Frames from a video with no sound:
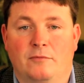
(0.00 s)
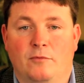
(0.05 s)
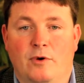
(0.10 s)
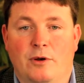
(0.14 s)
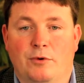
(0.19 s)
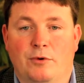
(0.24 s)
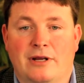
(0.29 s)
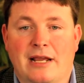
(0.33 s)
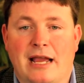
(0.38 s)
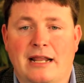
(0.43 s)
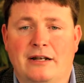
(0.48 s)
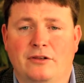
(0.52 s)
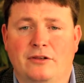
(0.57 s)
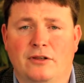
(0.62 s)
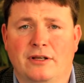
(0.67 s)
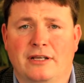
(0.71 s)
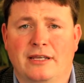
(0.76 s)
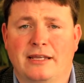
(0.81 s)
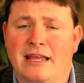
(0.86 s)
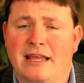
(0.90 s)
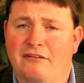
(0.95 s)
we were kind of
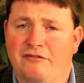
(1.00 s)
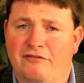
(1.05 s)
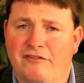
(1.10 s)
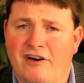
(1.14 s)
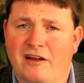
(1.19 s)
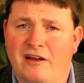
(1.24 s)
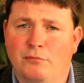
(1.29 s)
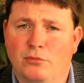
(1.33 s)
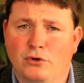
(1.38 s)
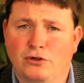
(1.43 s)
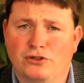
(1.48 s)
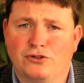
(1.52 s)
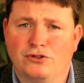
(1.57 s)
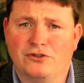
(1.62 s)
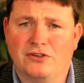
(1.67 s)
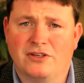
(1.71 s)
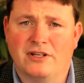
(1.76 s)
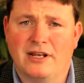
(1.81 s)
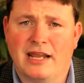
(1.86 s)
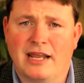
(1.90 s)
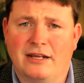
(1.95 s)
looking at 5
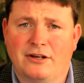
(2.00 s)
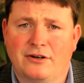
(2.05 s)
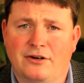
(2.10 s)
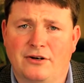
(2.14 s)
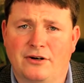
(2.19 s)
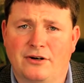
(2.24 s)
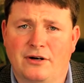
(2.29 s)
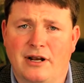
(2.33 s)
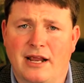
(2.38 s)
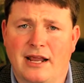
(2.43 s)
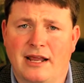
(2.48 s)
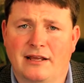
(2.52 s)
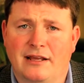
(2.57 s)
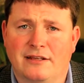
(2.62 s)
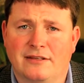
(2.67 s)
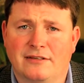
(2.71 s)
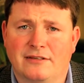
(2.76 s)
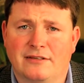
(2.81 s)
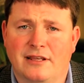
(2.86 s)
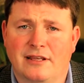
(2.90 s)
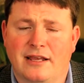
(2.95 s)
bushels an acre
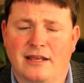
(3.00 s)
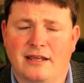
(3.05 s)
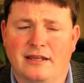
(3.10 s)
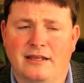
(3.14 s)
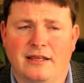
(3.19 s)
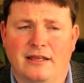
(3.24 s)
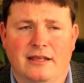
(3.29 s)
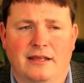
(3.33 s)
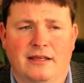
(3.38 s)
as a,